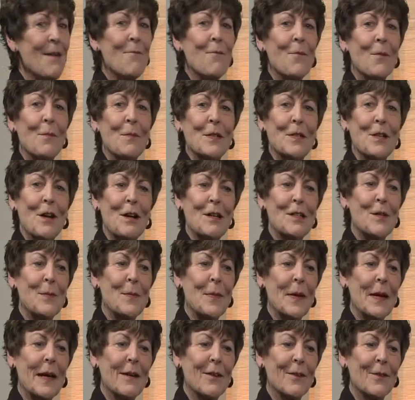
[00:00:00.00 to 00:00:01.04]
When we talked
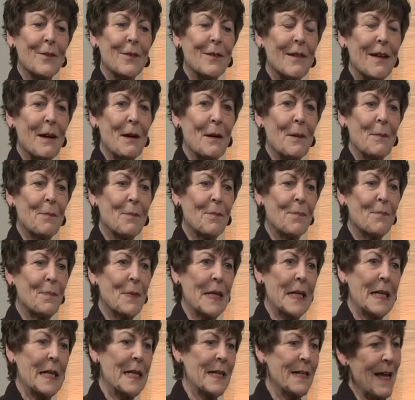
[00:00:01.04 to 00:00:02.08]
about
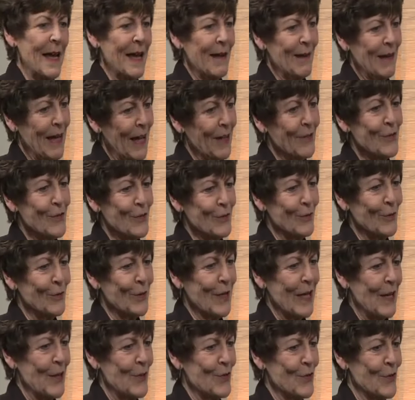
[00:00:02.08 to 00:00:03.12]
being at your
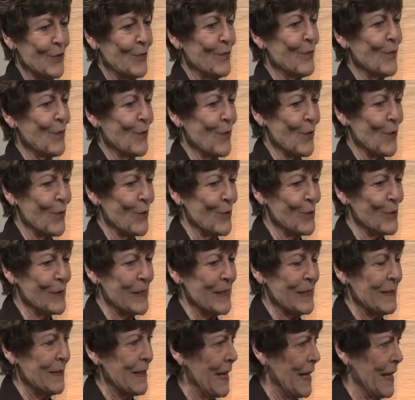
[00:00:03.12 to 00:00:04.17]
location for those
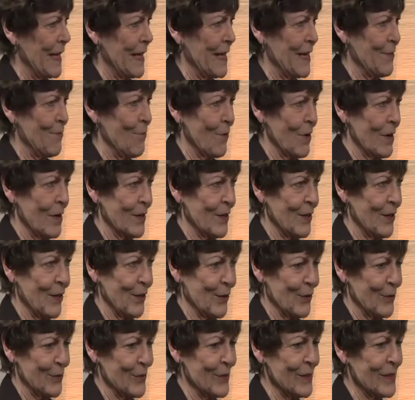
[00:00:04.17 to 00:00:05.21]
81
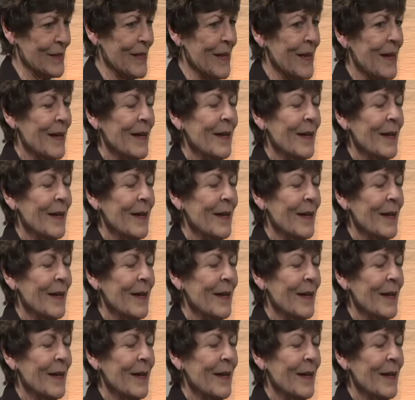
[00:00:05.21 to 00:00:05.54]
years,